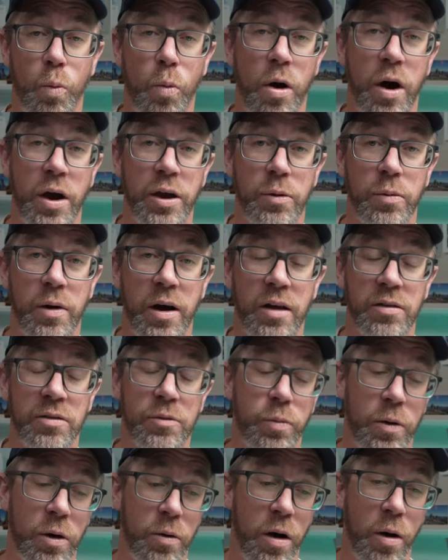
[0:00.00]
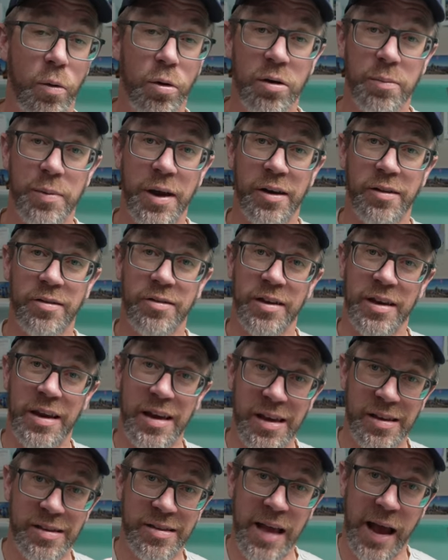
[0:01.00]
Why, you ask? Well, I wanted to be able to see
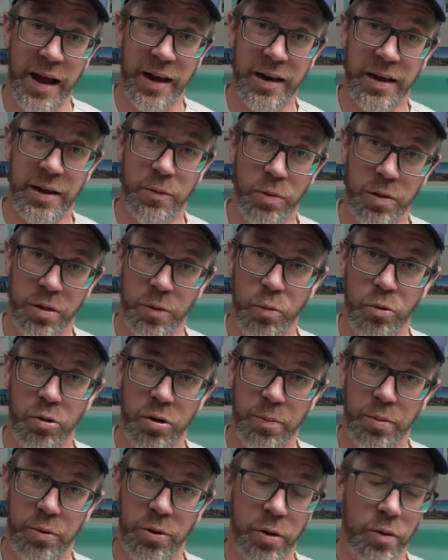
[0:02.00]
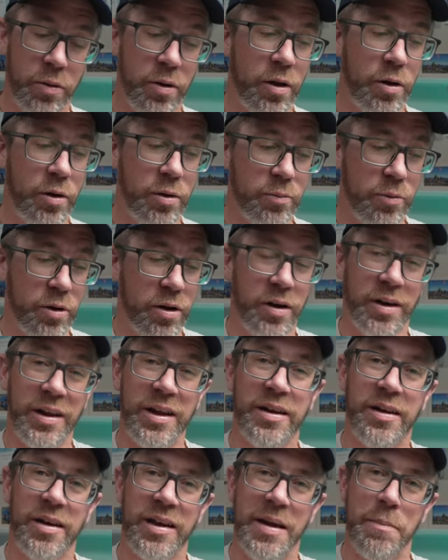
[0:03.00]
exactly when the water boiled. I didn't want a
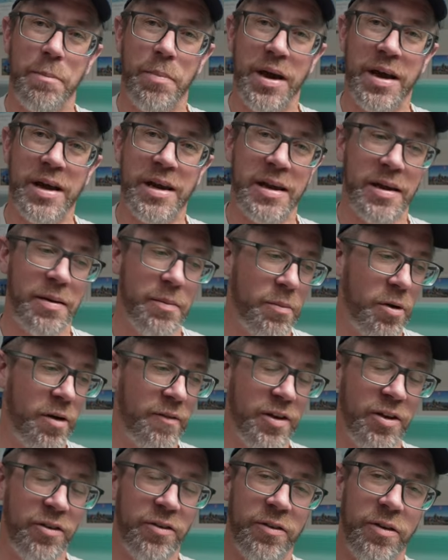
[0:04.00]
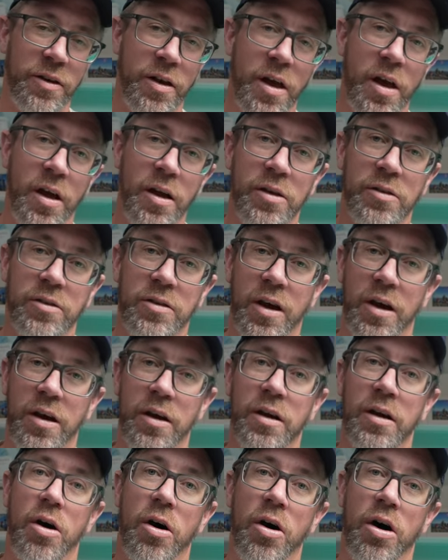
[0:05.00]
lid impeding my vision, so
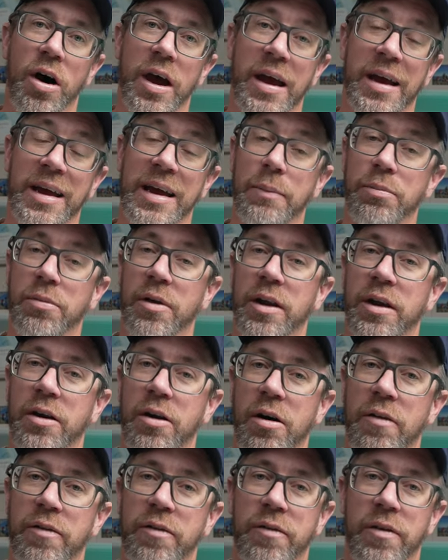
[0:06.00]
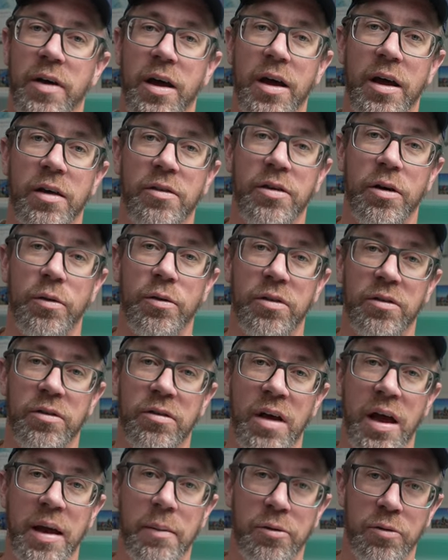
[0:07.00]
I kept the lid off, so it was the
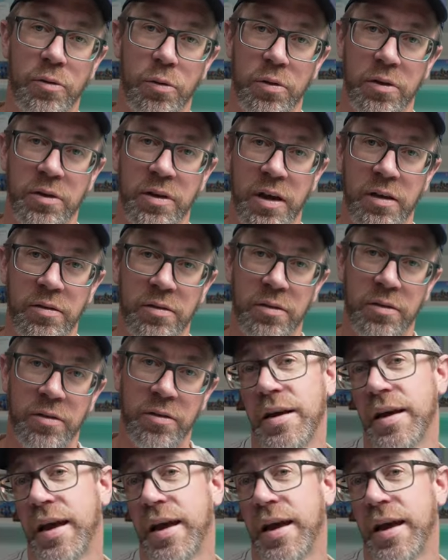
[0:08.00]
same through all the tests.